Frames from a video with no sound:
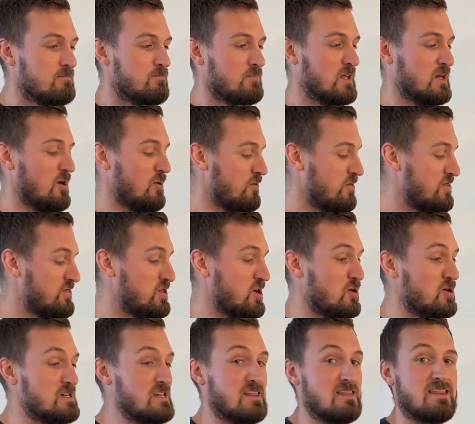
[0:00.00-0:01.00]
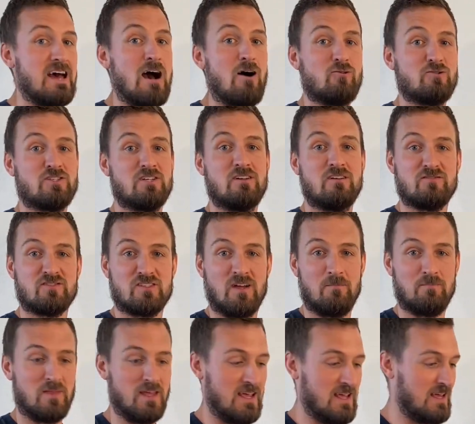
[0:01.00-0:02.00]
you know, 30,000 of
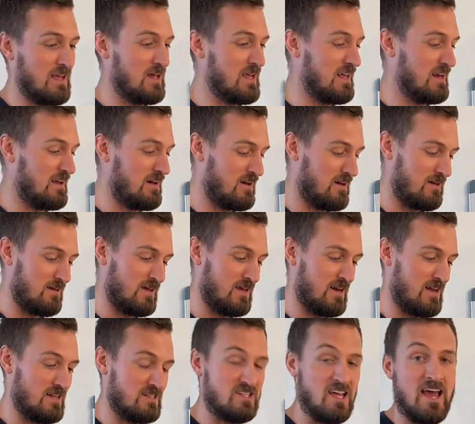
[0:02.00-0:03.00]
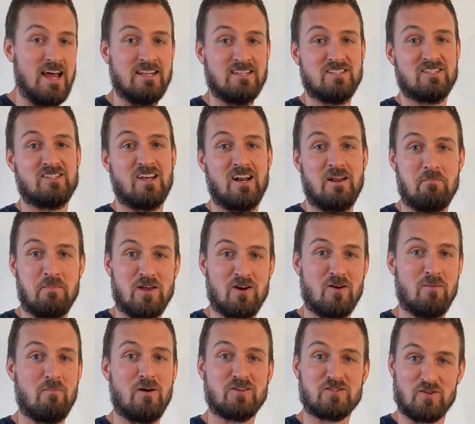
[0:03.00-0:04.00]
something in a, in a 10
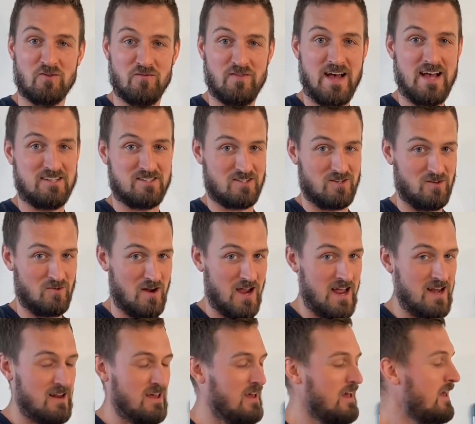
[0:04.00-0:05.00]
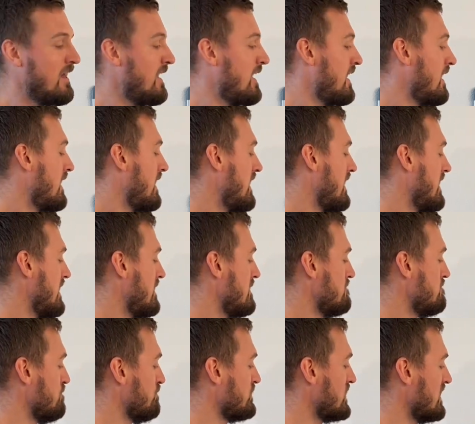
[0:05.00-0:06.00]
centimeter muscle fascicle, right?
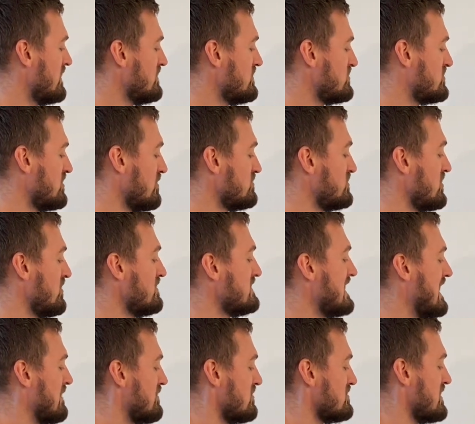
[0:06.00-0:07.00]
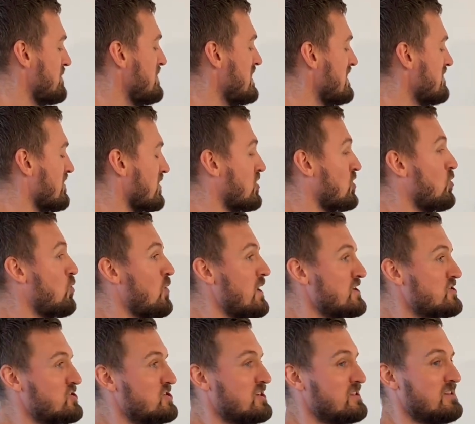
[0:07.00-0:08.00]
Um, so it turns out there's a bit of a
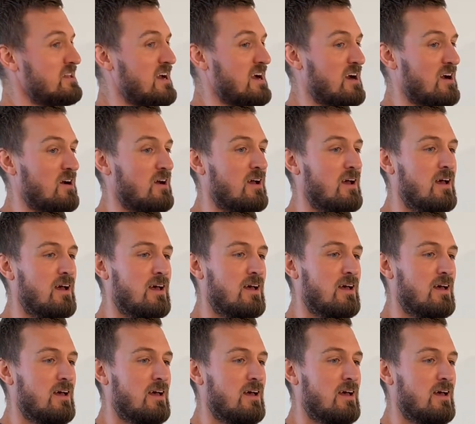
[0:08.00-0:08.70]
question there.